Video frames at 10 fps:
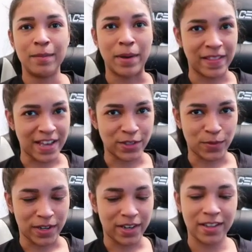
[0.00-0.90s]
my last
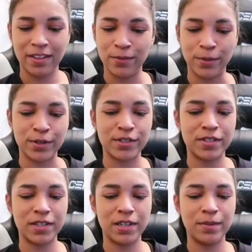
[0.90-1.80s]
one,
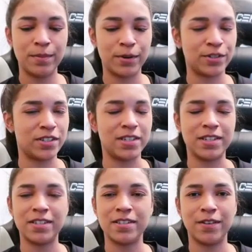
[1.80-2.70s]
worst
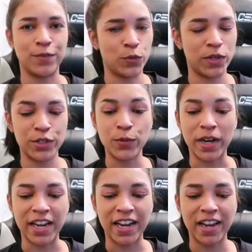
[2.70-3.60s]
purchases of
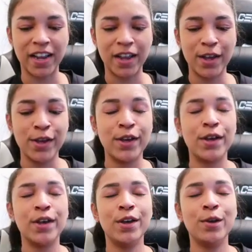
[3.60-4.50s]
2020,
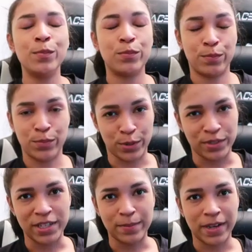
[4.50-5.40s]

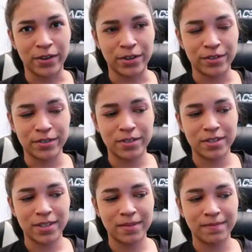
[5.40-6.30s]
protein
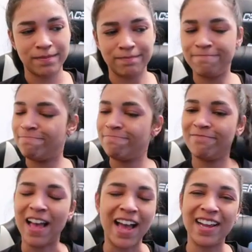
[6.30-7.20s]
powders.
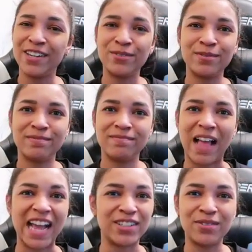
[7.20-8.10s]
I
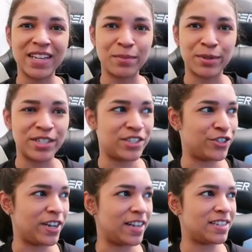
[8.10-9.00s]
don't like protein
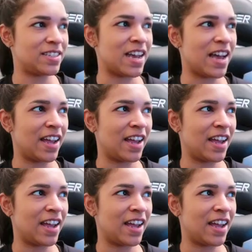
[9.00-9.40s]
shakes.